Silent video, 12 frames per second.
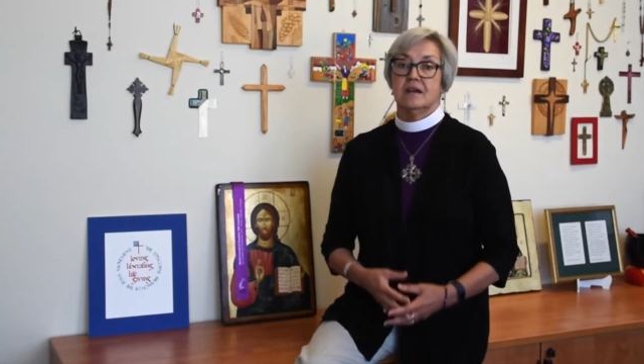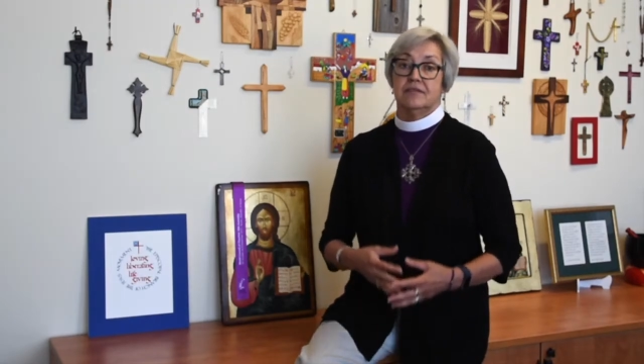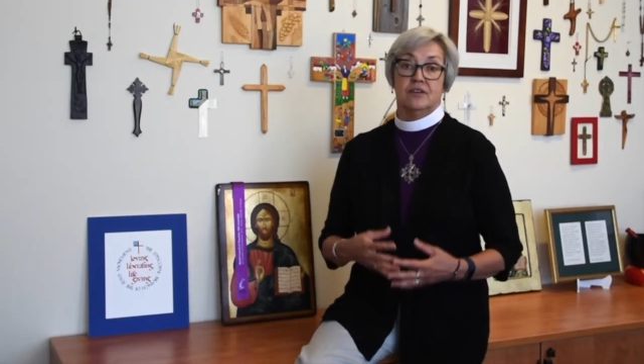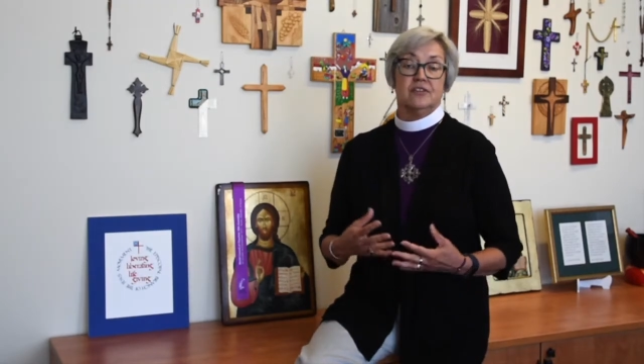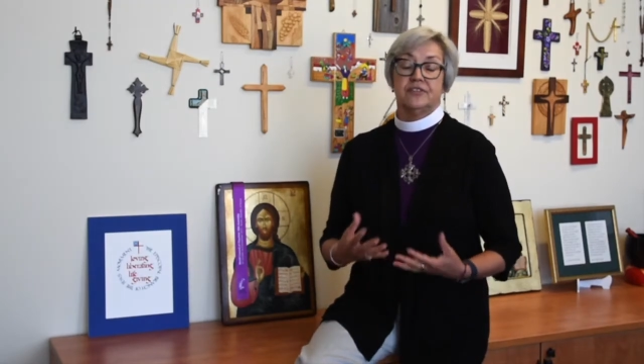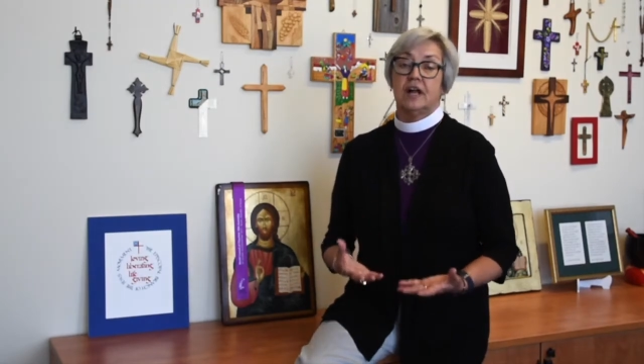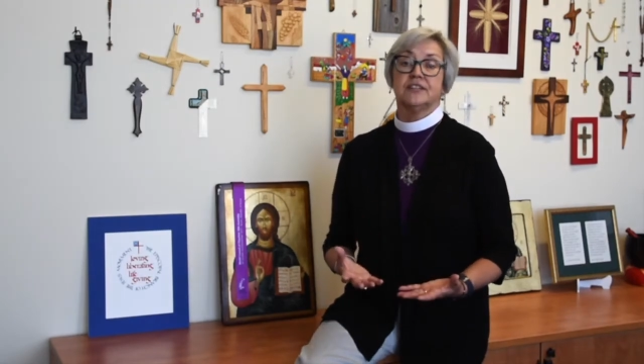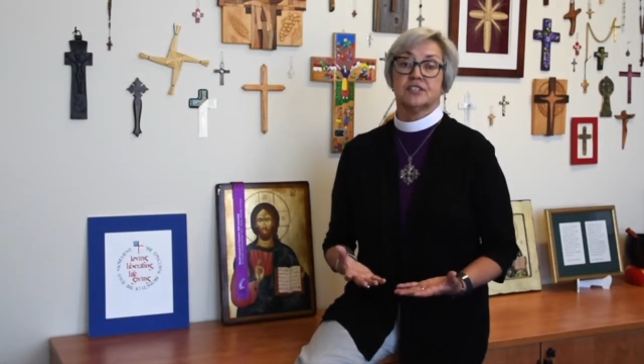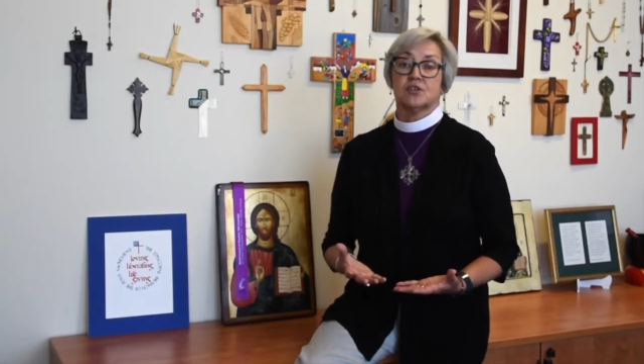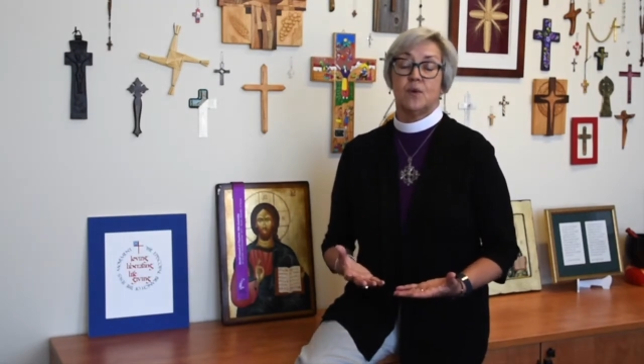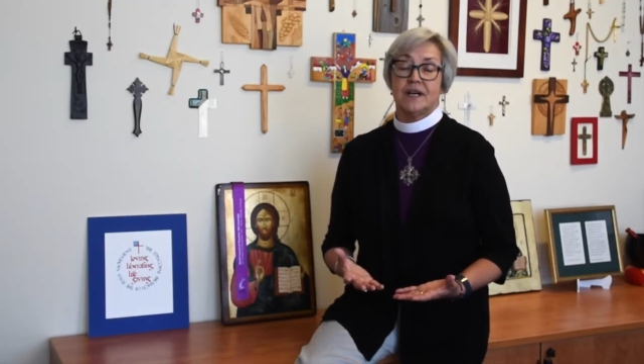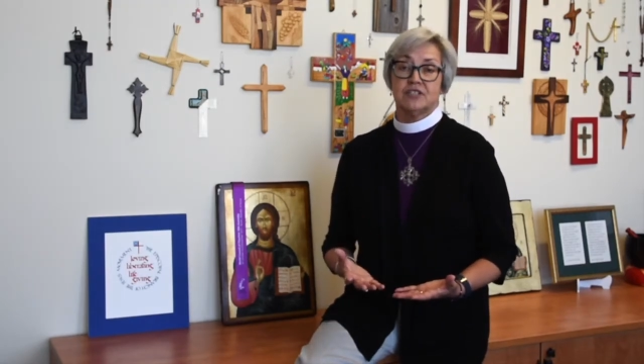There's lots
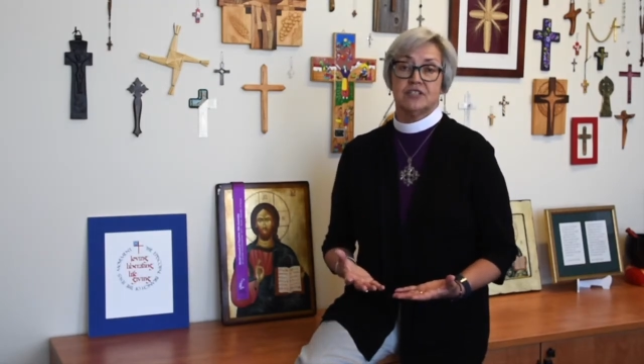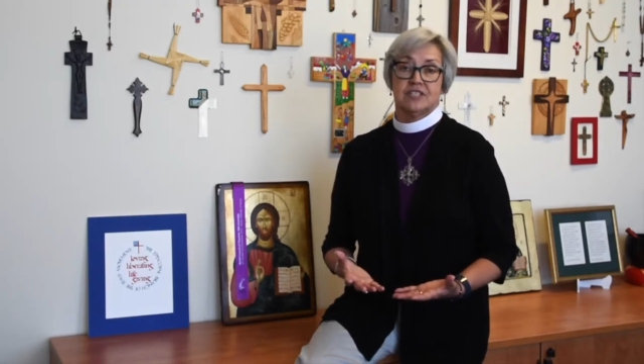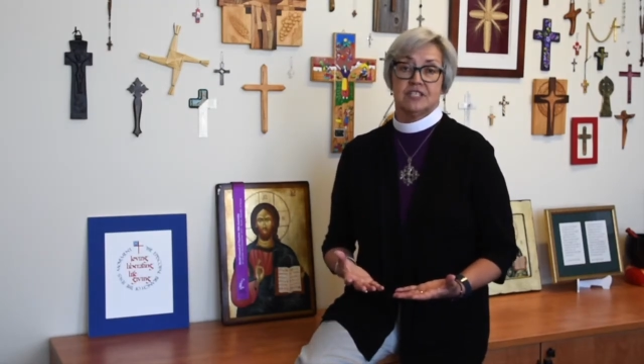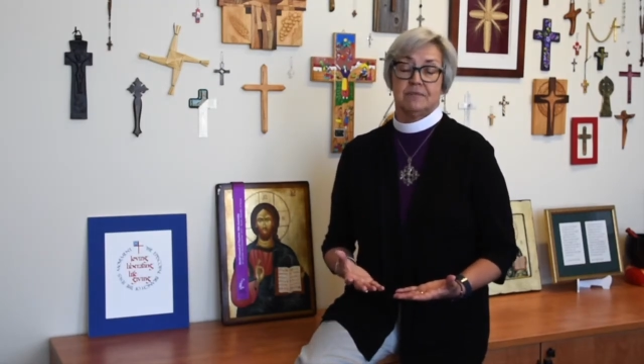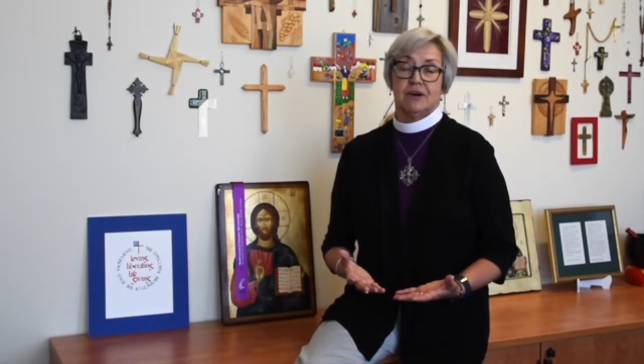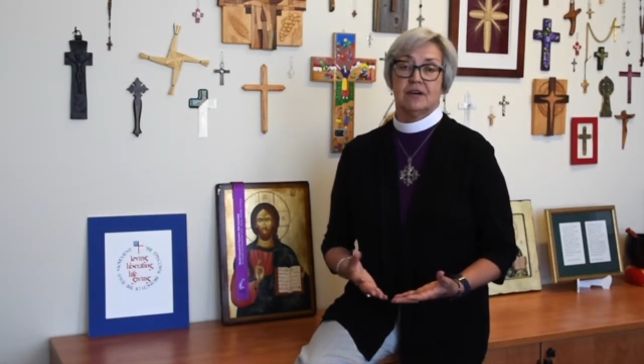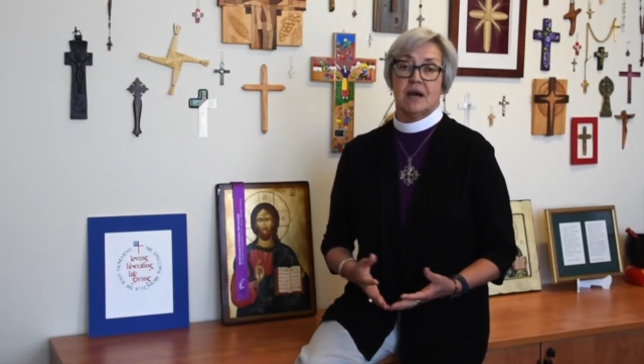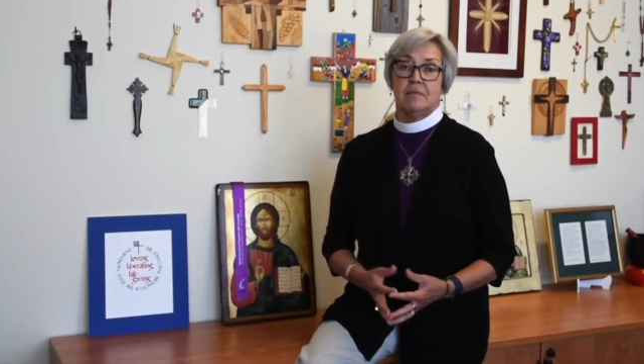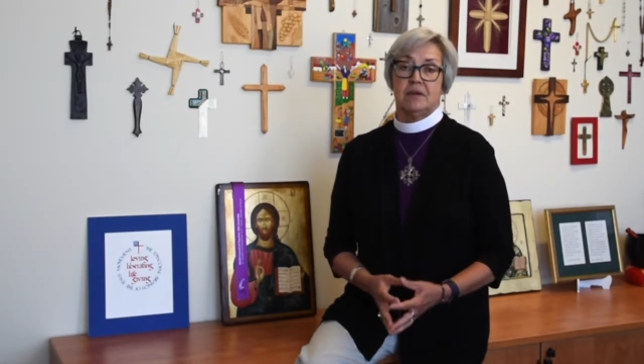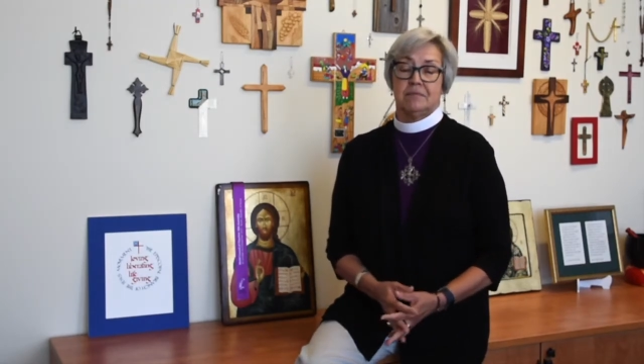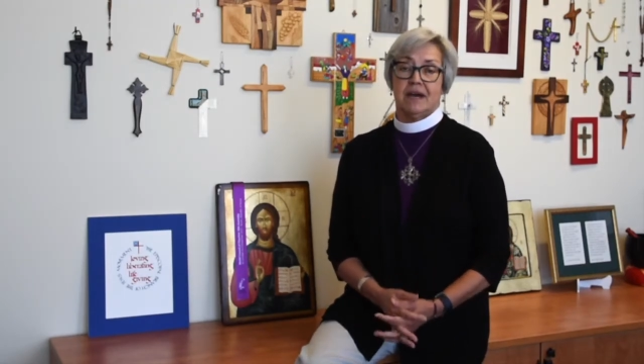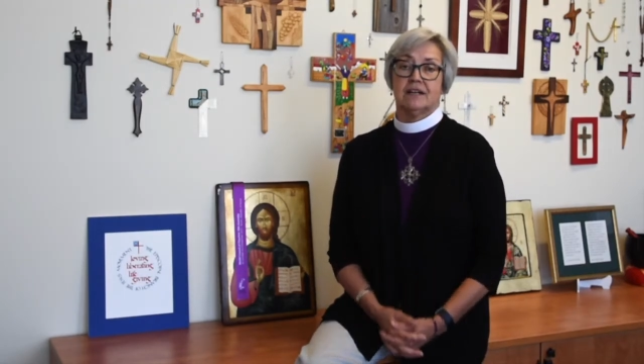of questions about
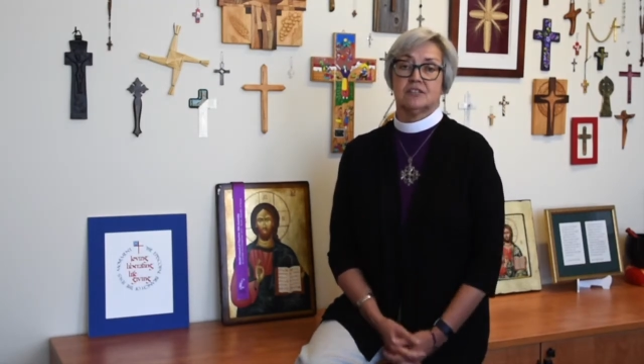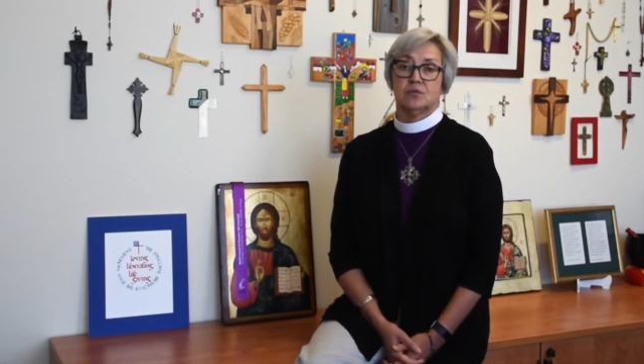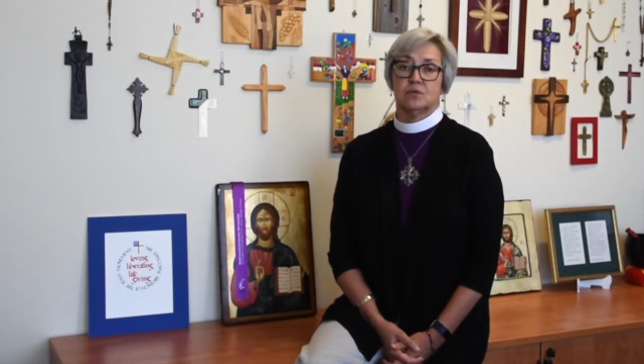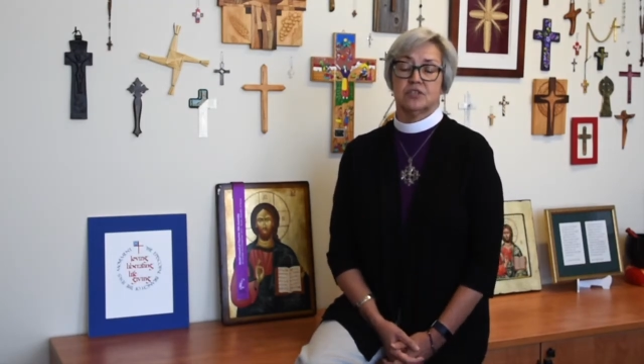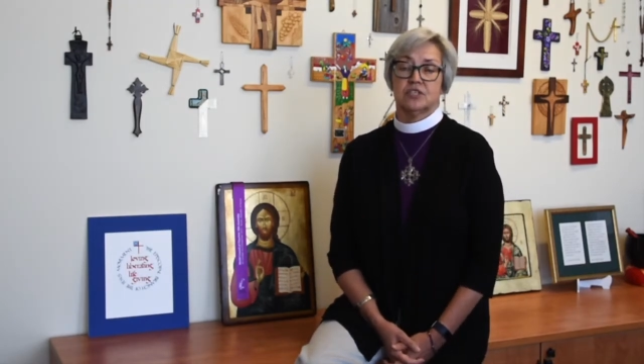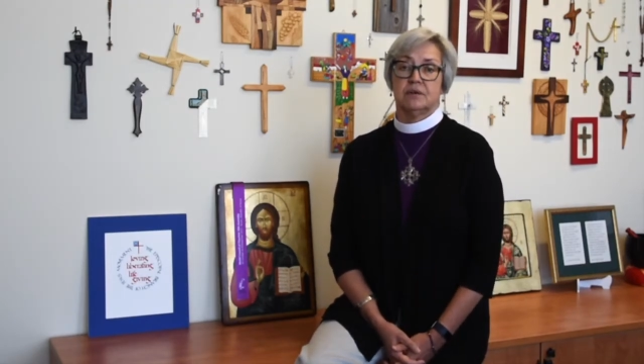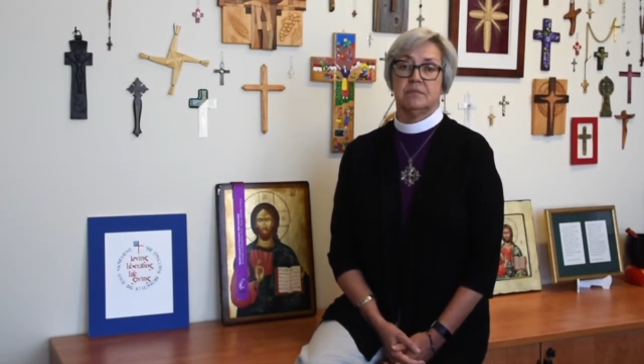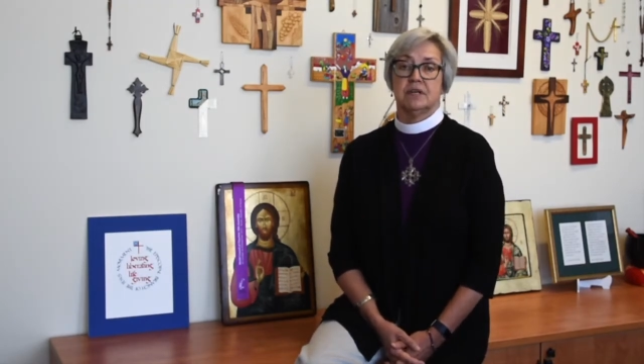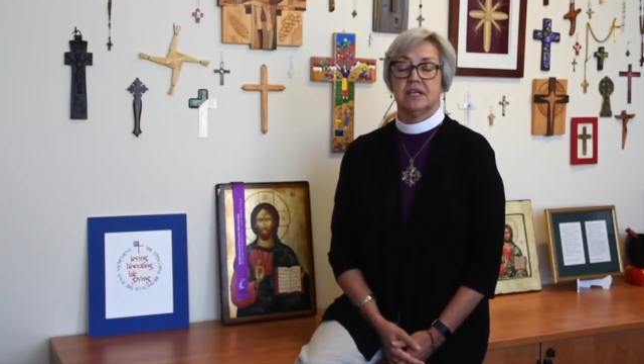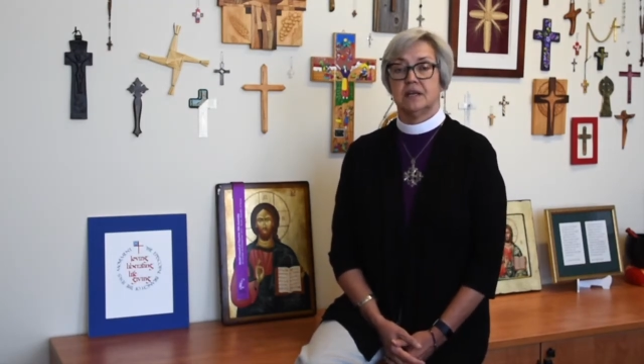coming back to worship.